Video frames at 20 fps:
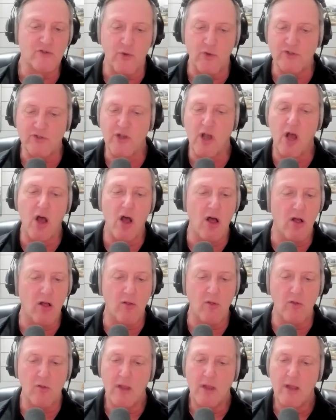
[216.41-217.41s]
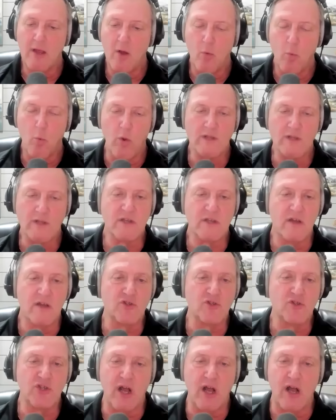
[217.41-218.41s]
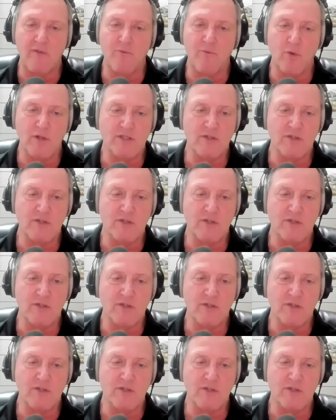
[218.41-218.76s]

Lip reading: So it's all what's on the shelf,